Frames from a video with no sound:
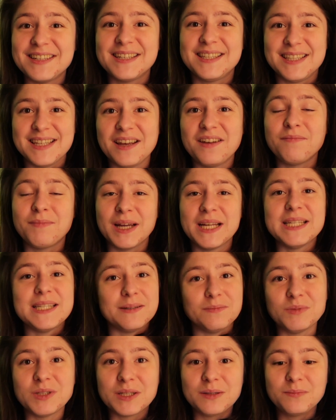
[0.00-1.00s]
to see if my
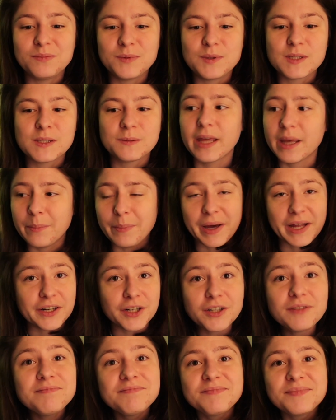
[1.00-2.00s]
symptoms get
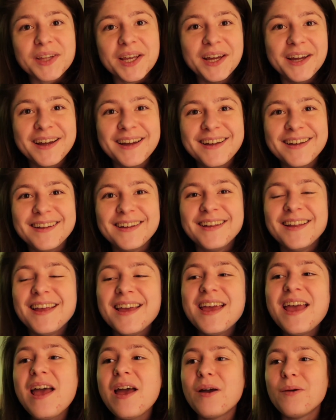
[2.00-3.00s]
better
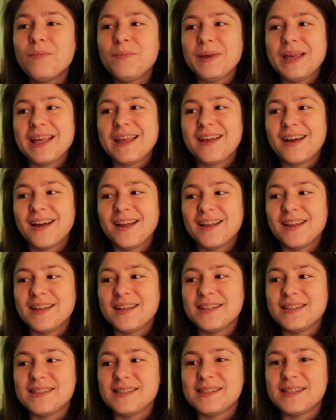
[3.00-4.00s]

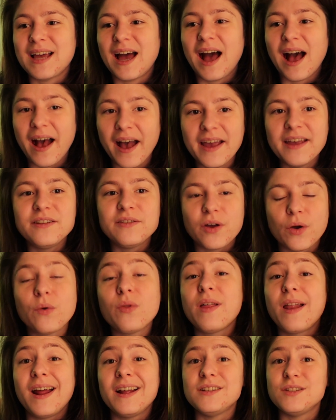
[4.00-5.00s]
because I know
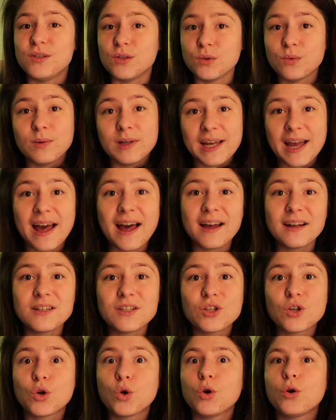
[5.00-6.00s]
that I do
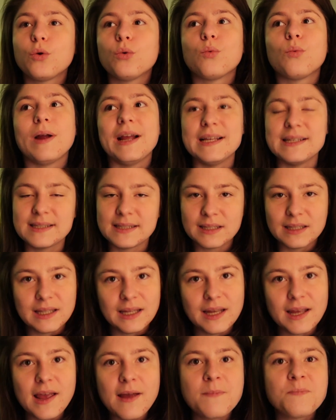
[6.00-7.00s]
react
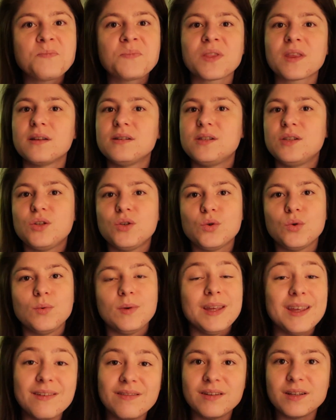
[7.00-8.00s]
crazily
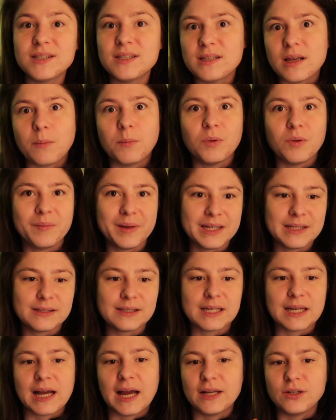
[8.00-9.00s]
to even
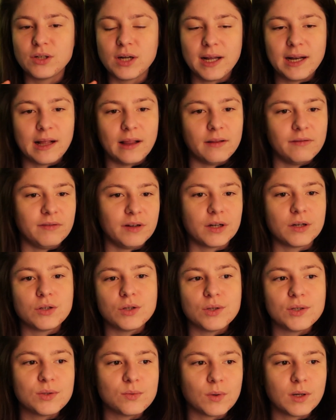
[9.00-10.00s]
supplements. Like I tried aloe vera
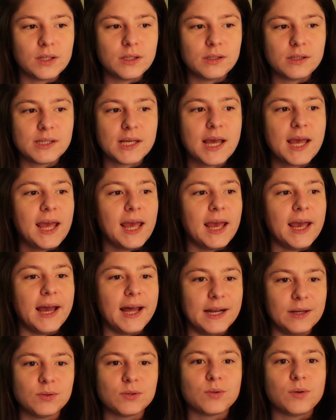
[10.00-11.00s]
juice once
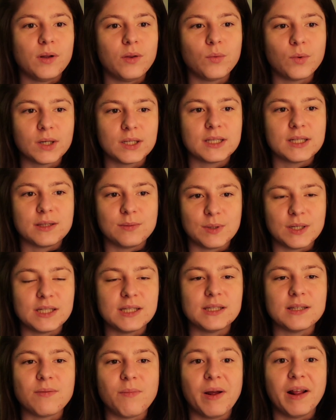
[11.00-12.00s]
and it was one of the worst
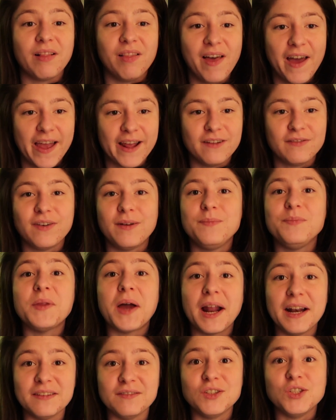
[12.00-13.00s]
experiences of my life. I'm
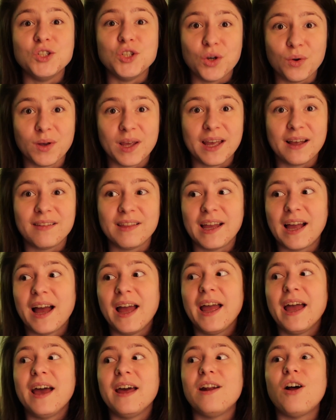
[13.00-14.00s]
not even joking. Like
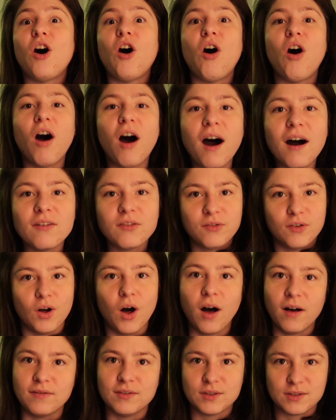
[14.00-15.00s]
I had
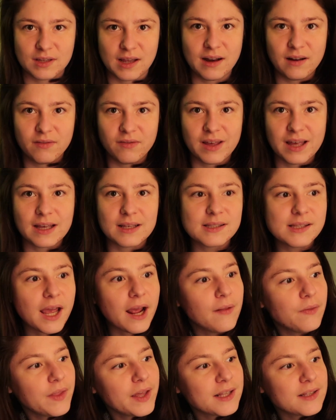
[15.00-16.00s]
awful side effects,
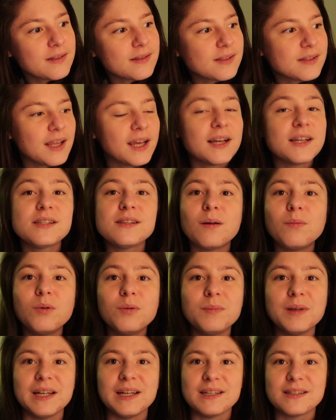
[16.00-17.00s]
and that's like a
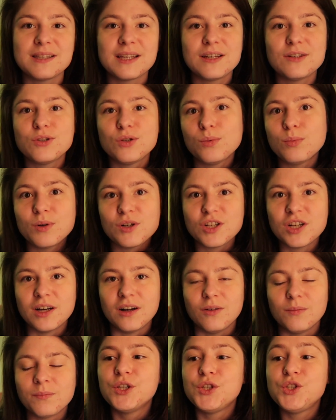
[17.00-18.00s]
supplement. It's like super
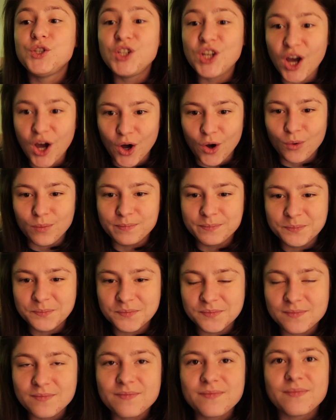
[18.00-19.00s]
chill. So
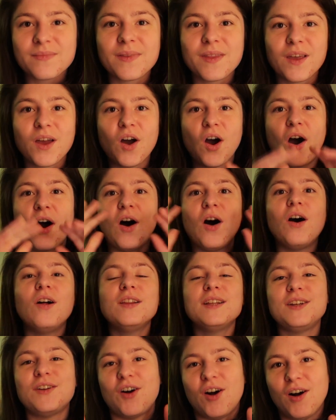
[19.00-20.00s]

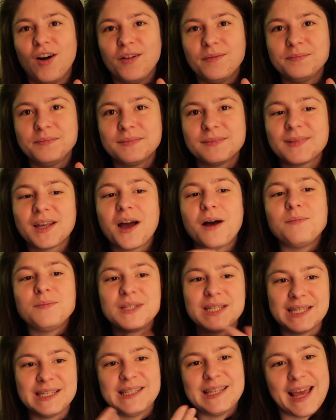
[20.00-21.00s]
all in all,
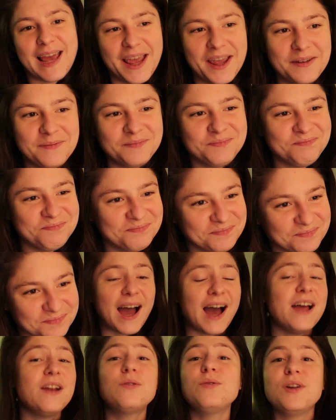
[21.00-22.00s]
come to say,
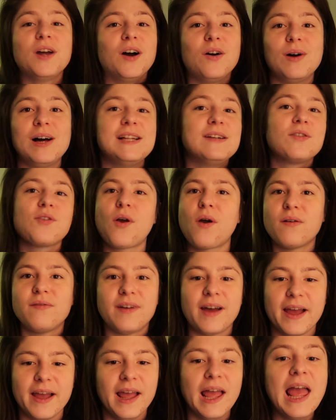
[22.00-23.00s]
I don't know
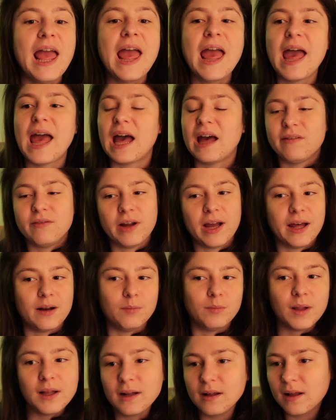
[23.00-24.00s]
if I ever had a
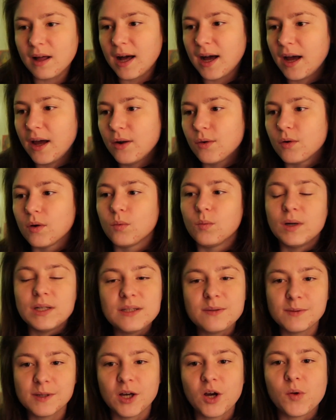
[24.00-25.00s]
blood clot or
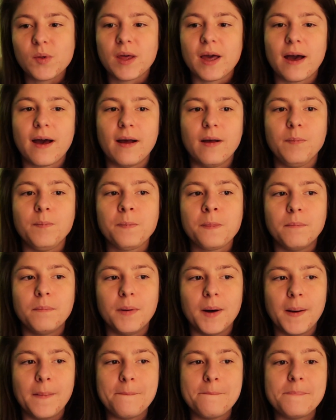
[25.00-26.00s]
what's been going on,
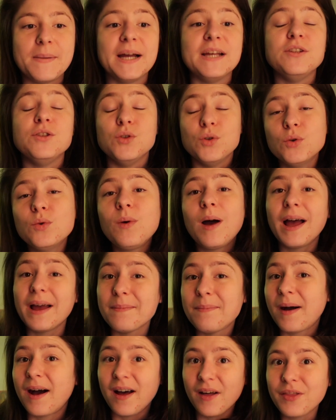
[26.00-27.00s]
but my new
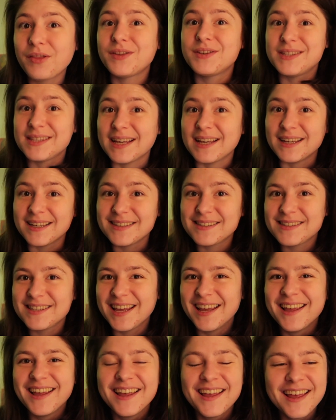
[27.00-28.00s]
hypothesis
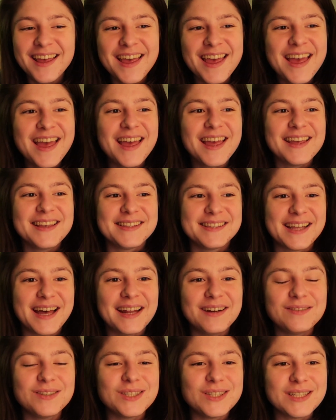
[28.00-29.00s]
is
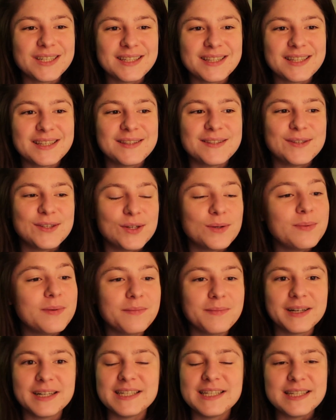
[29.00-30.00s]
that it was just this stupid
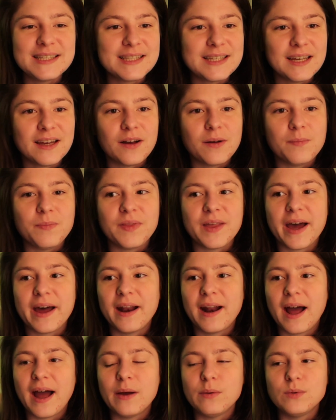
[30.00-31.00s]
magnesium
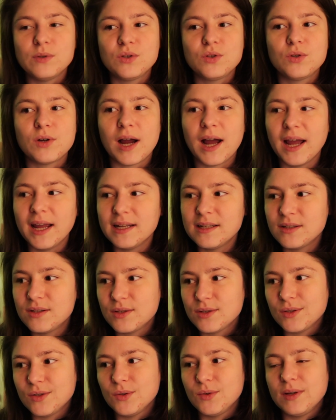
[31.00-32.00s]
that I was trying
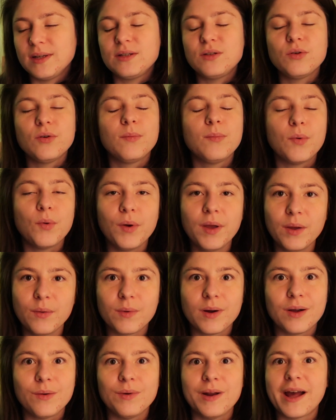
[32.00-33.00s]
to get to a point
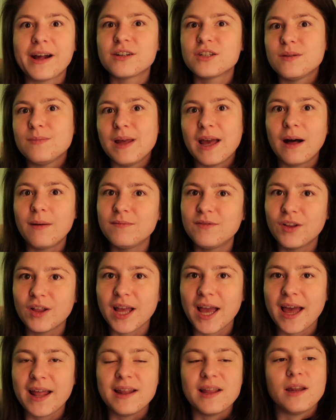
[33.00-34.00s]
where it would actually be helpful
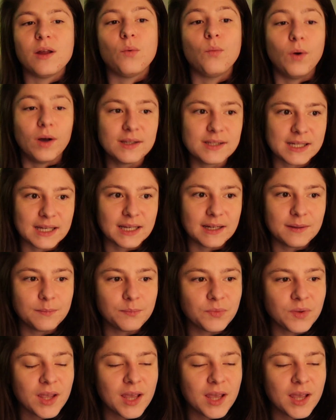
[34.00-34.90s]
again, and it wasn't.